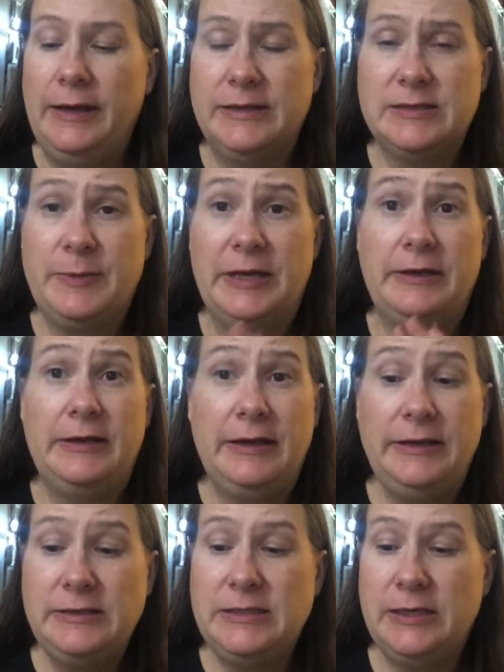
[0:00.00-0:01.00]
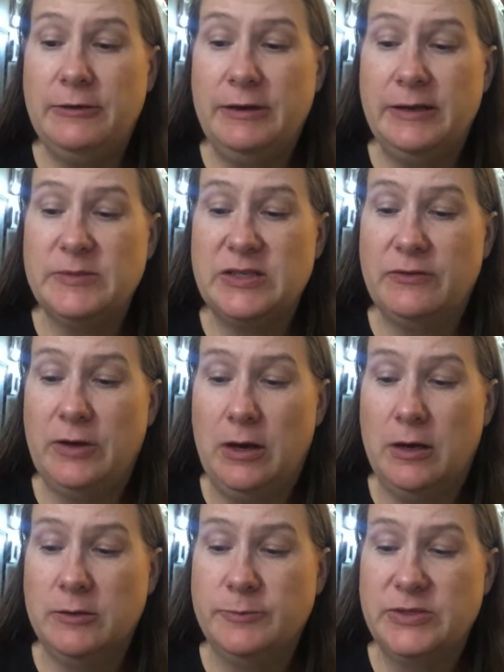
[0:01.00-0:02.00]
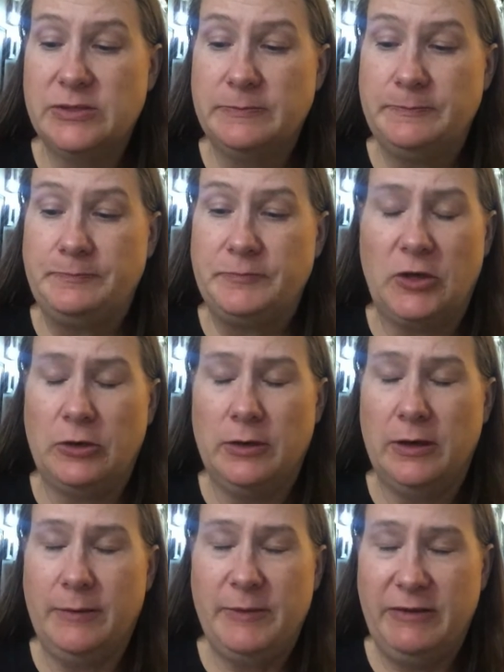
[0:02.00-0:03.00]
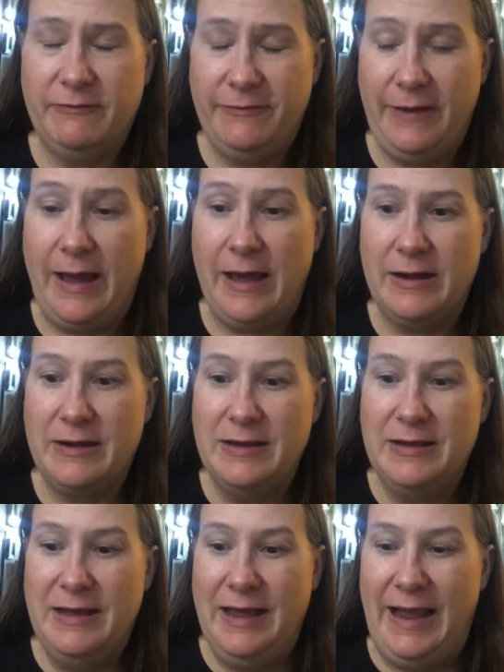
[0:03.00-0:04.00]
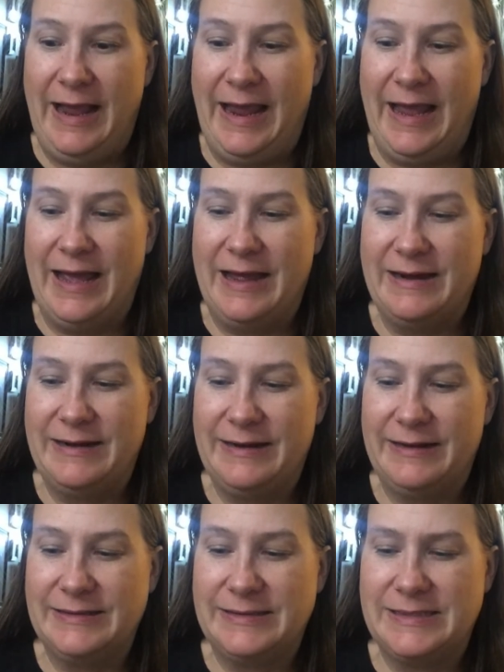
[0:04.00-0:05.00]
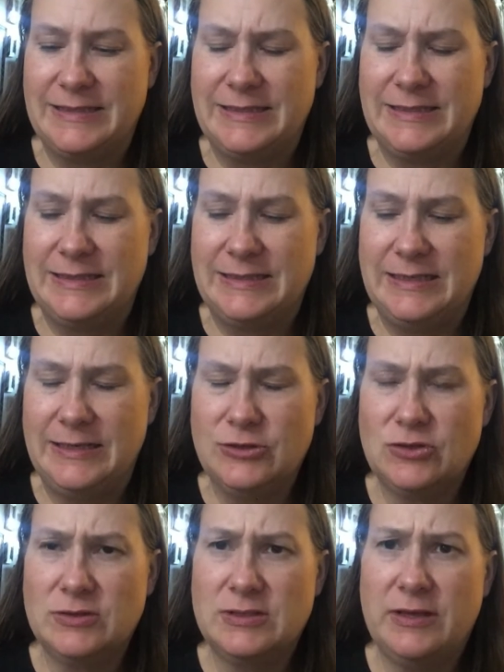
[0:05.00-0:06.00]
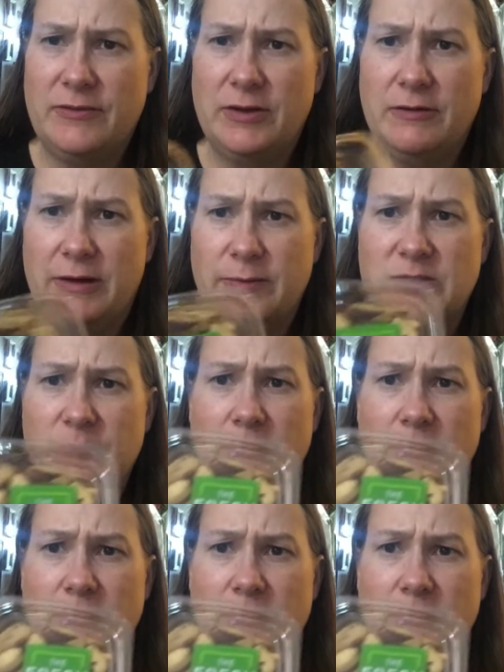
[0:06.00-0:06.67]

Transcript: has about 19 grams of carbs, or I mean fat, and six or seven grams